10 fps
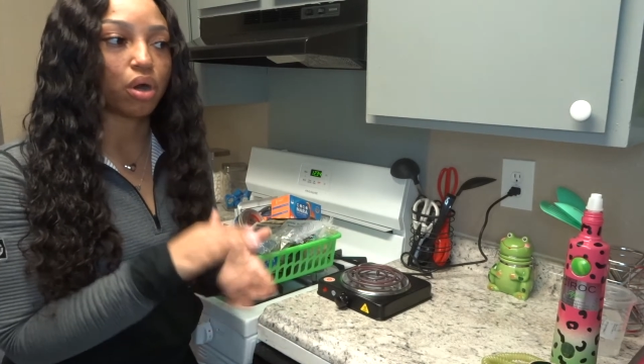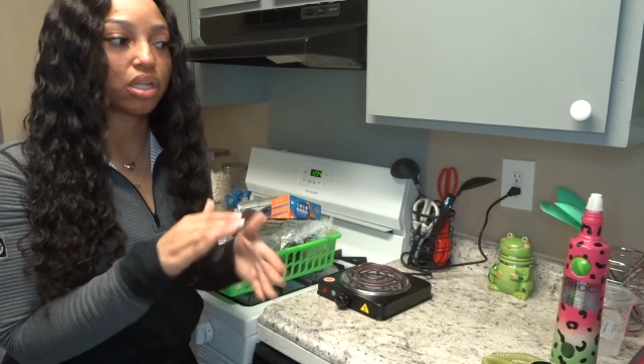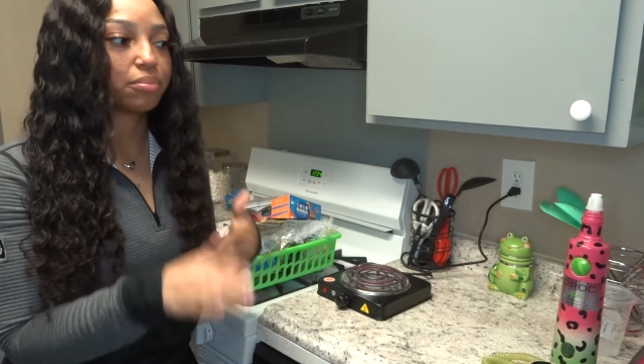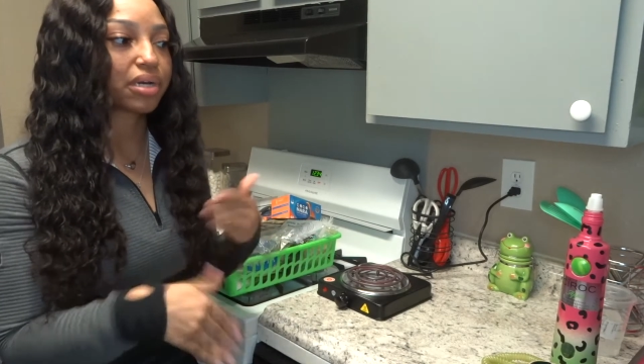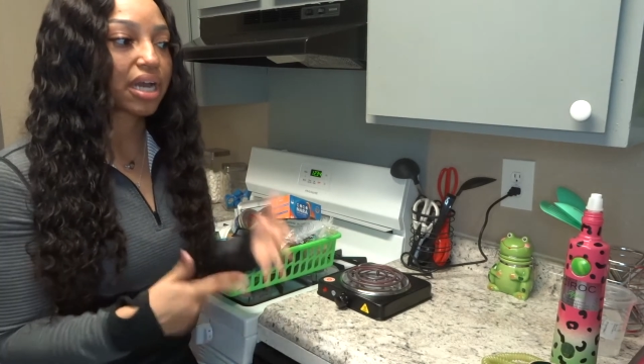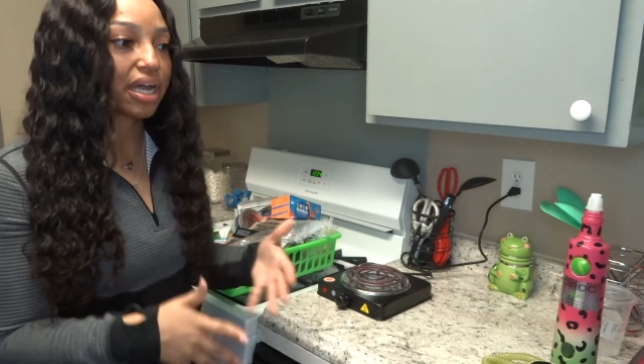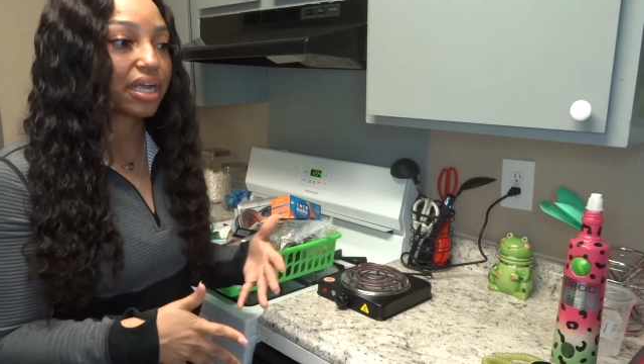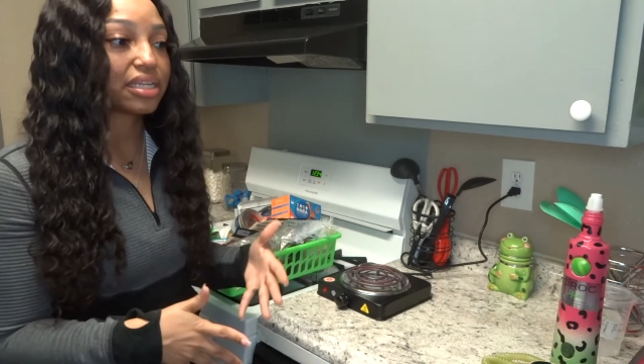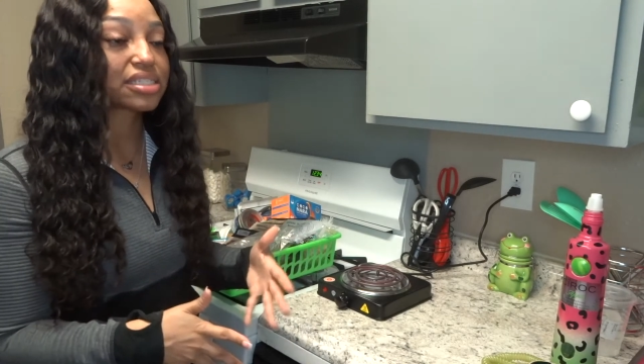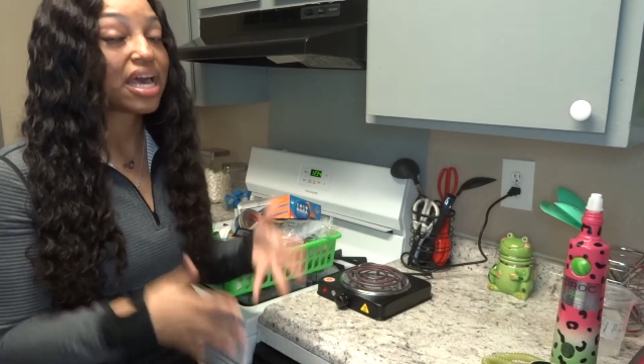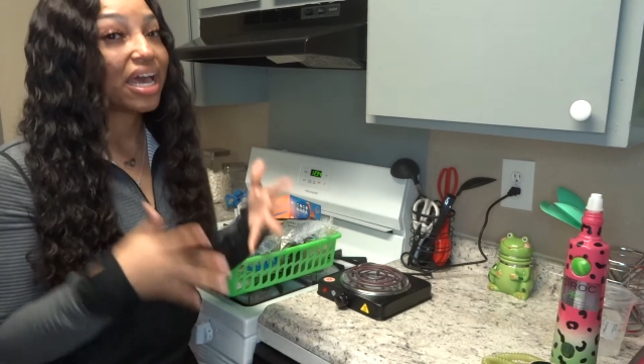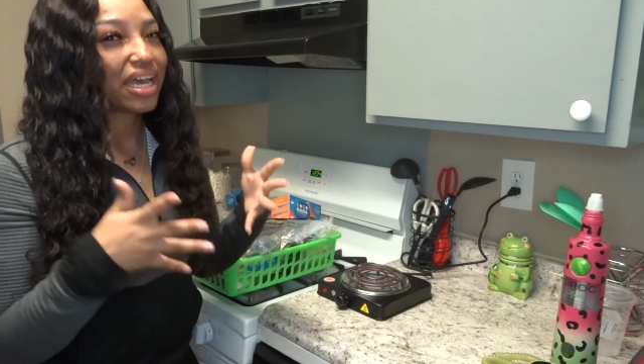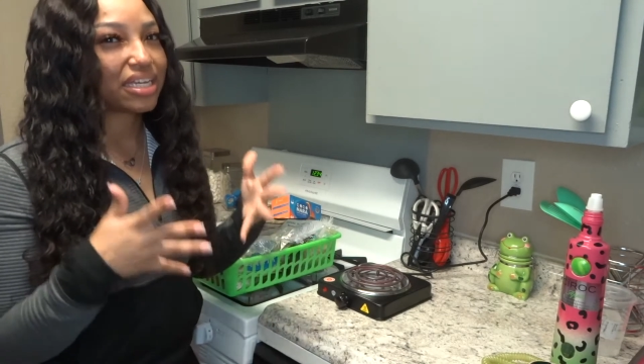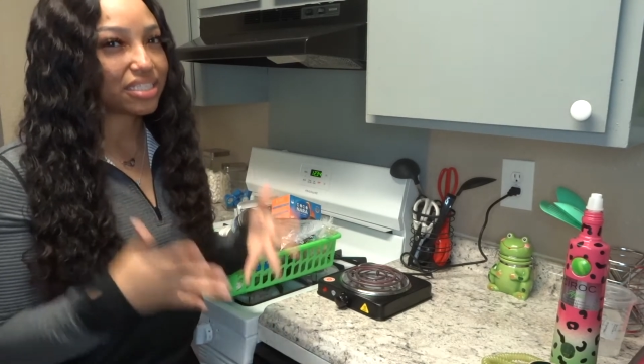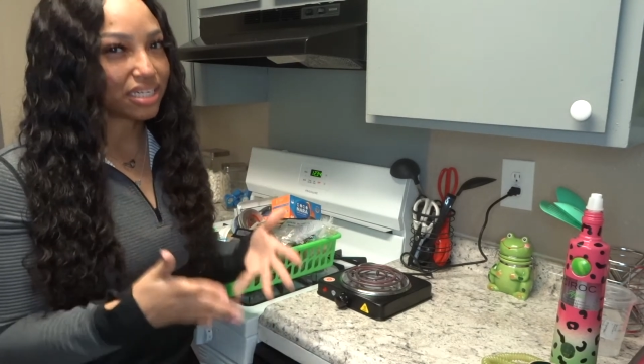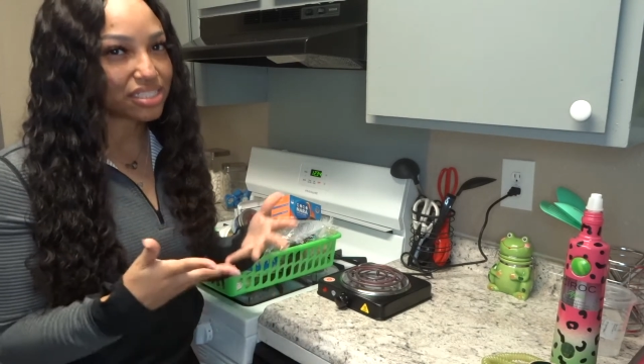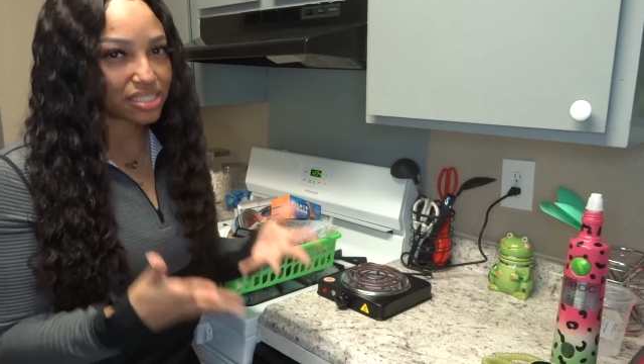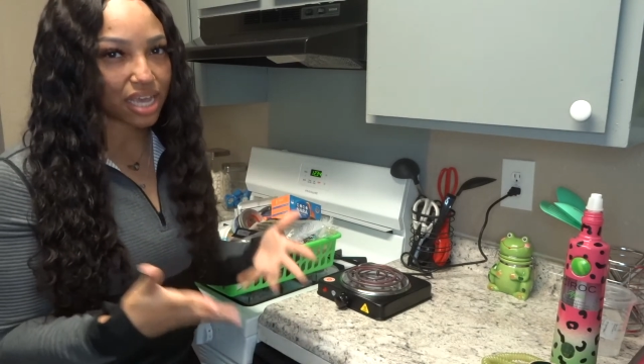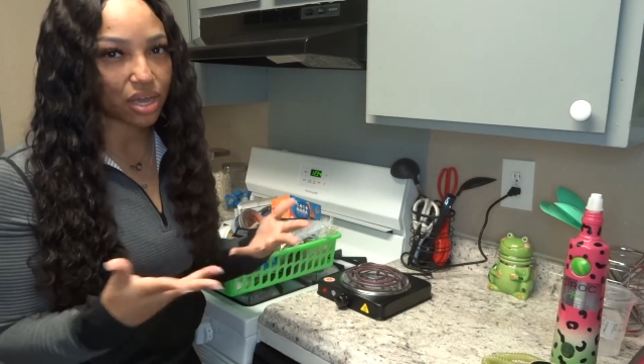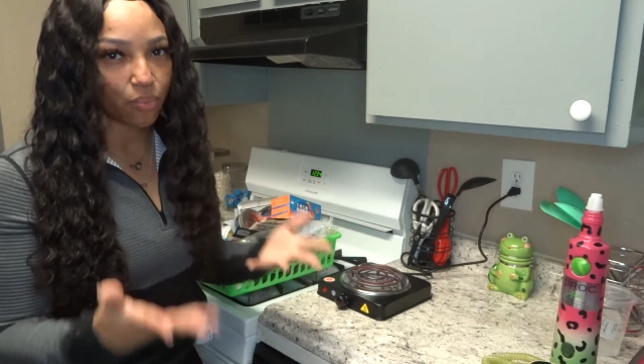only because it does
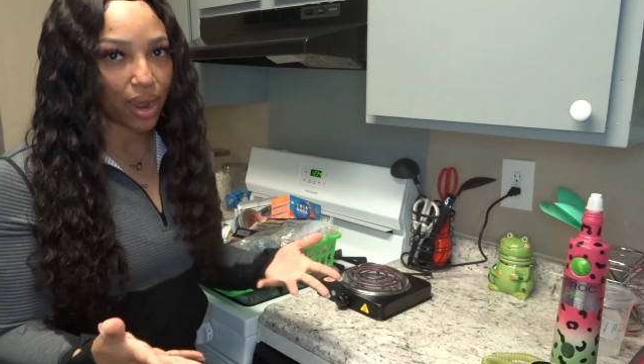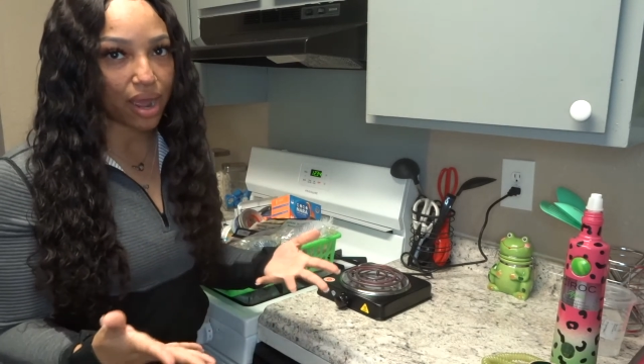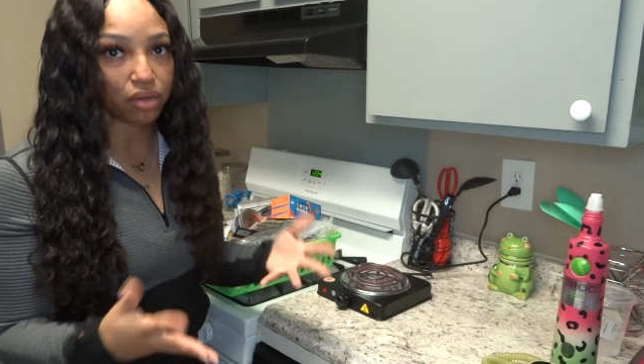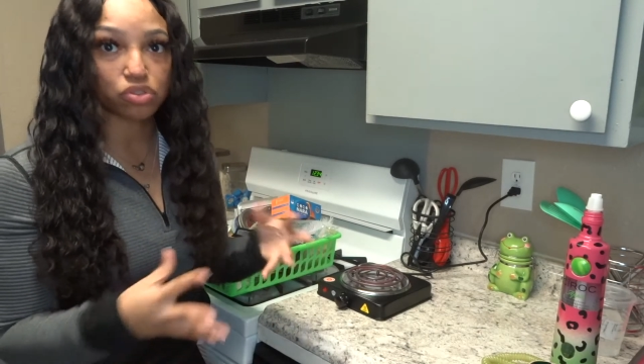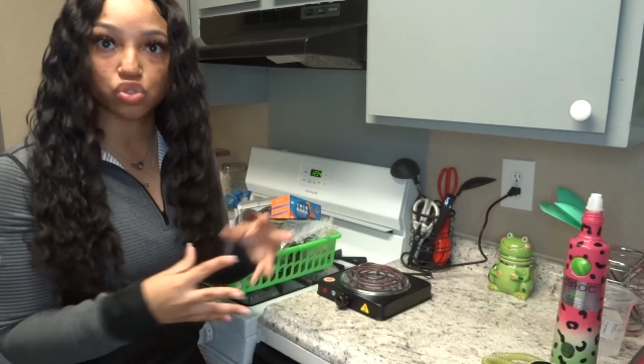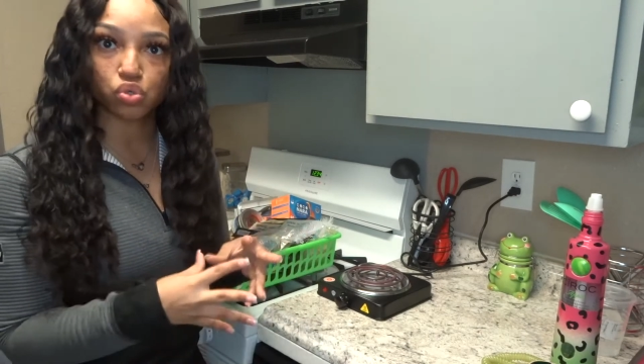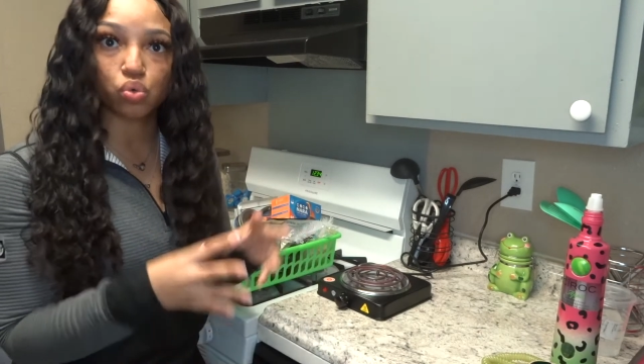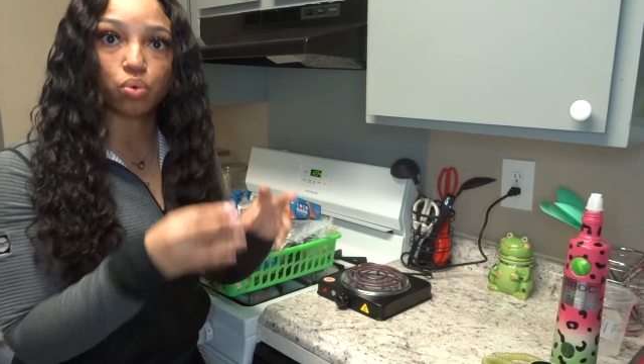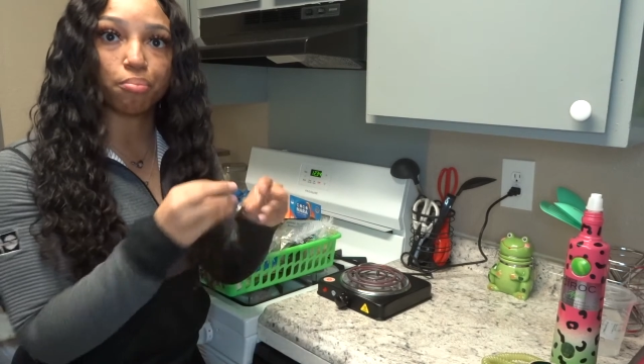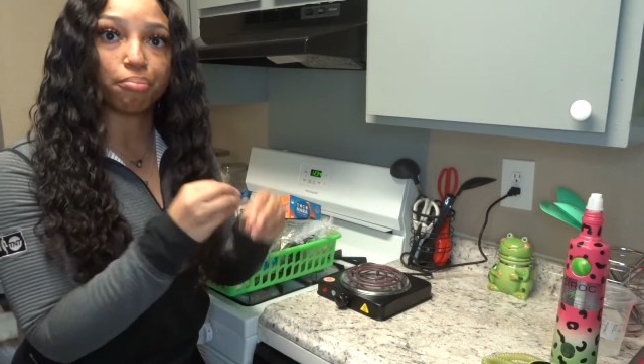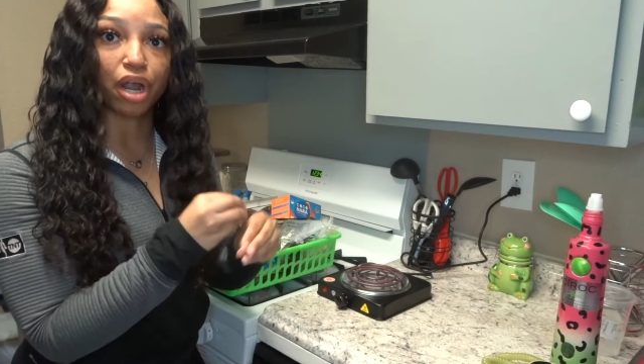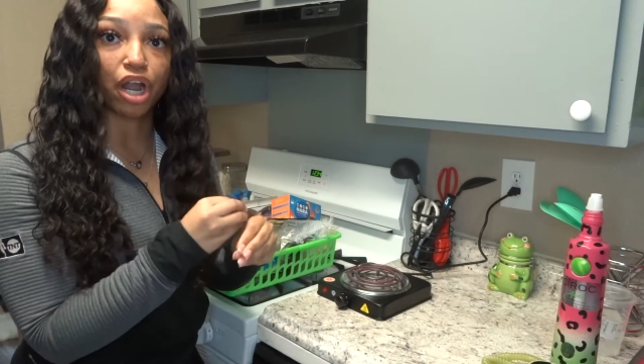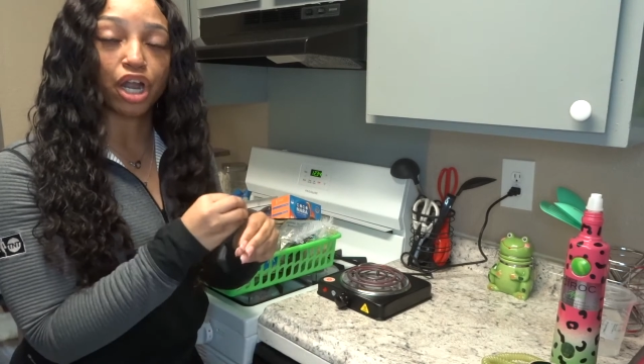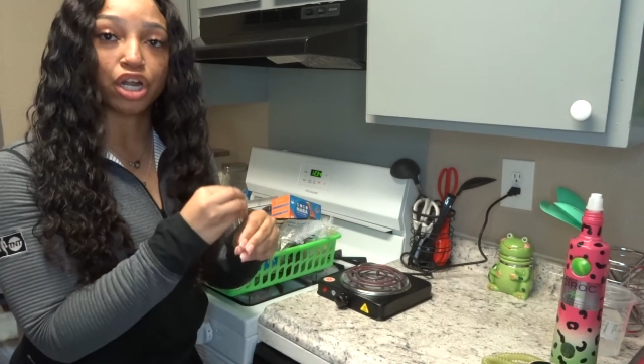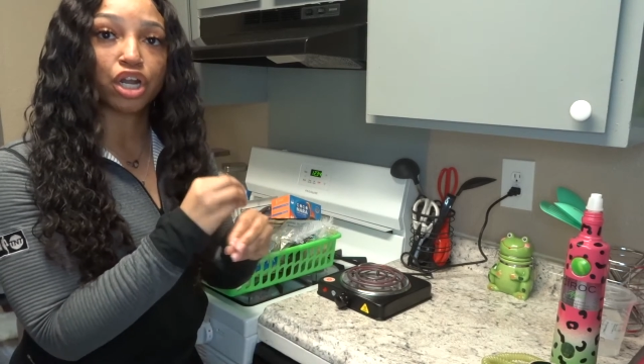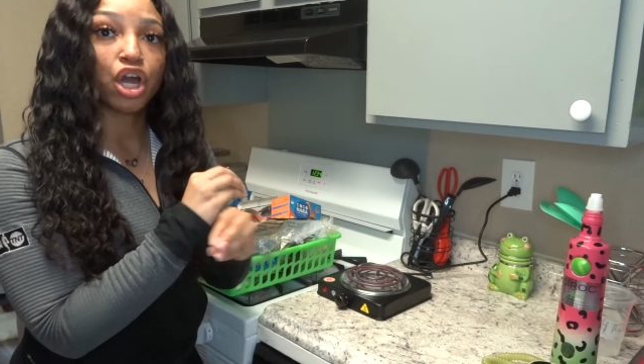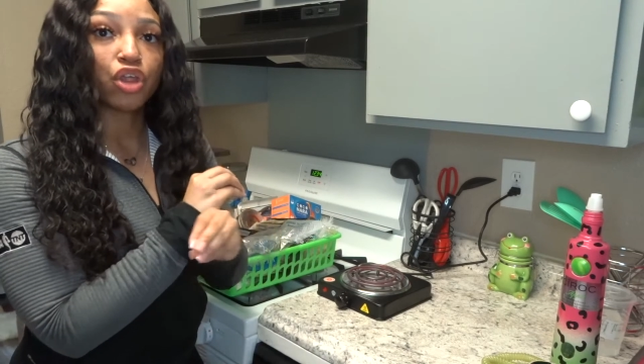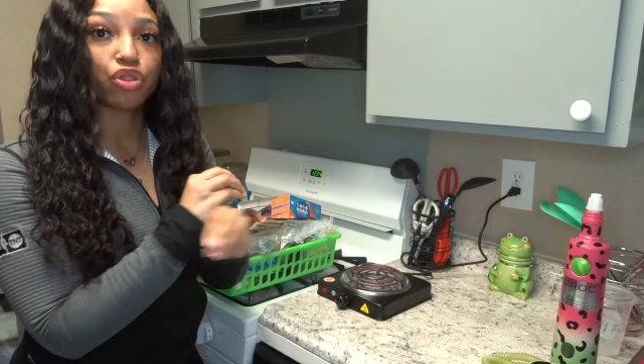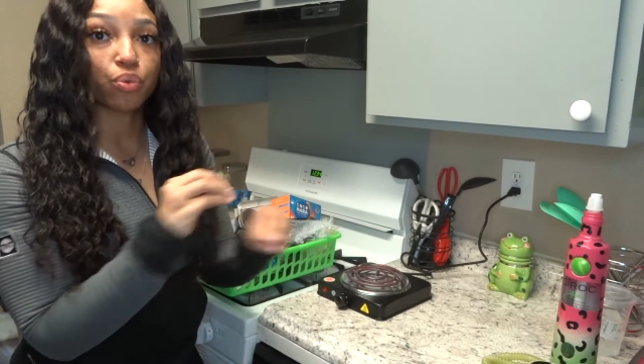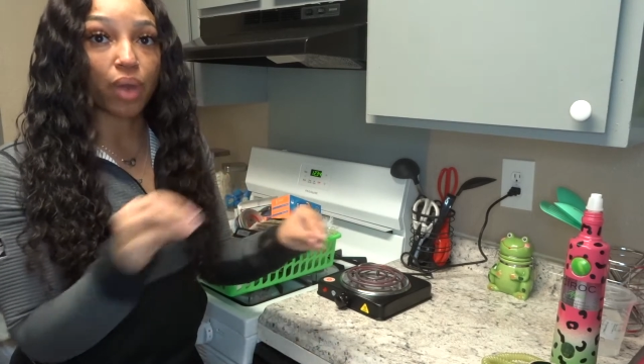take a while to burn
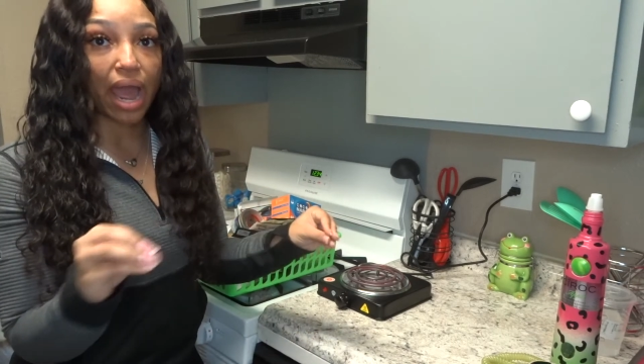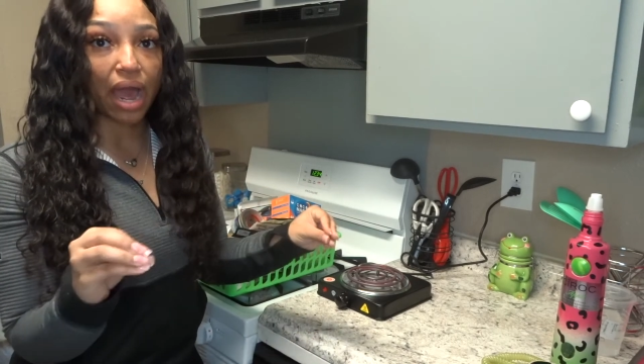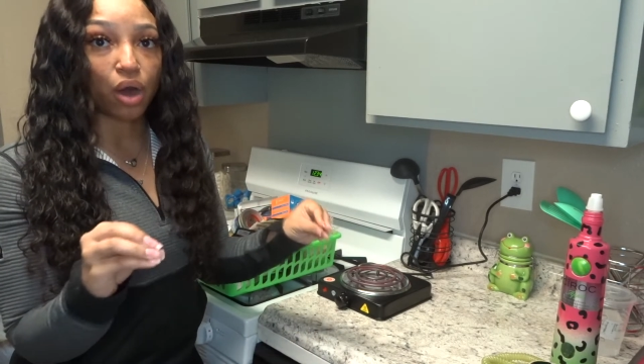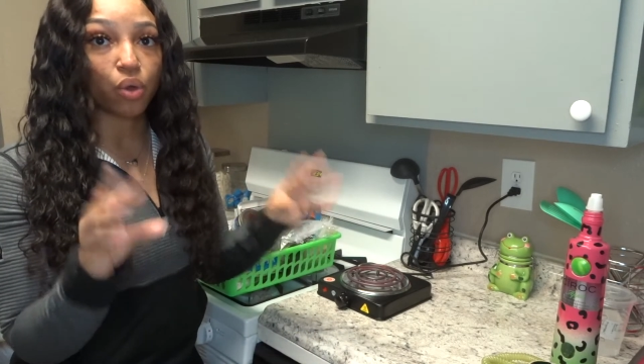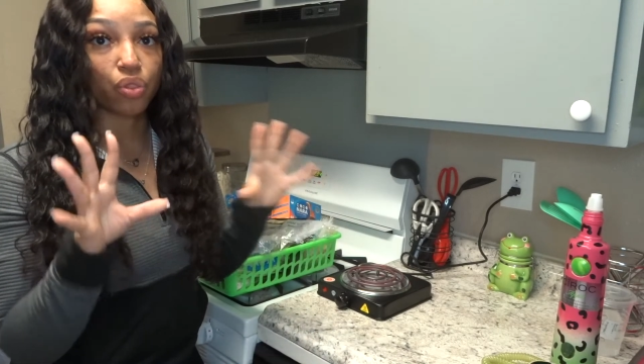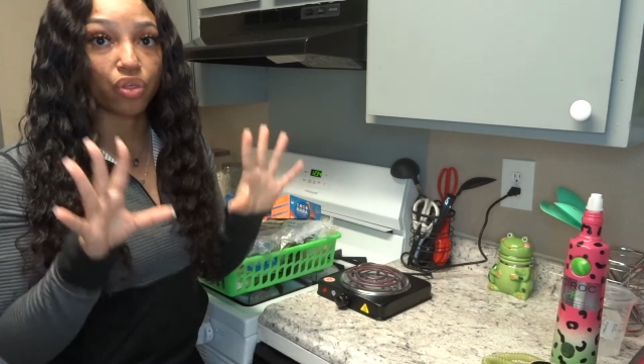throughout the